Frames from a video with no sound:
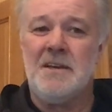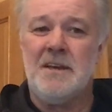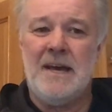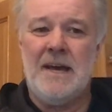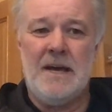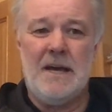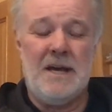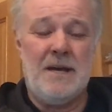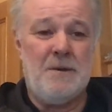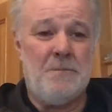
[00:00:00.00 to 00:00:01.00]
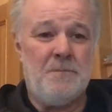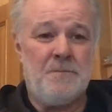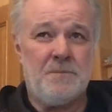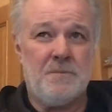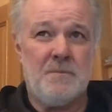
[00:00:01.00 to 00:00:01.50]

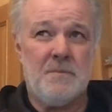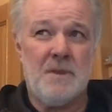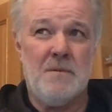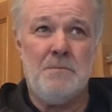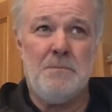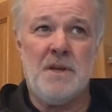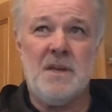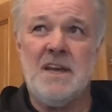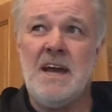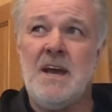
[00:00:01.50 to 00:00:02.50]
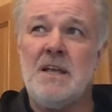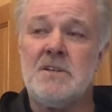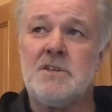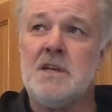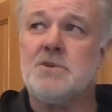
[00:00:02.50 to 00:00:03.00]
But
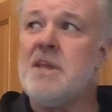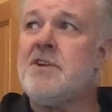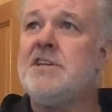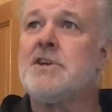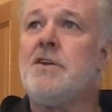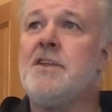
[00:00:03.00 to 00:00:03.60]
it's whether he's got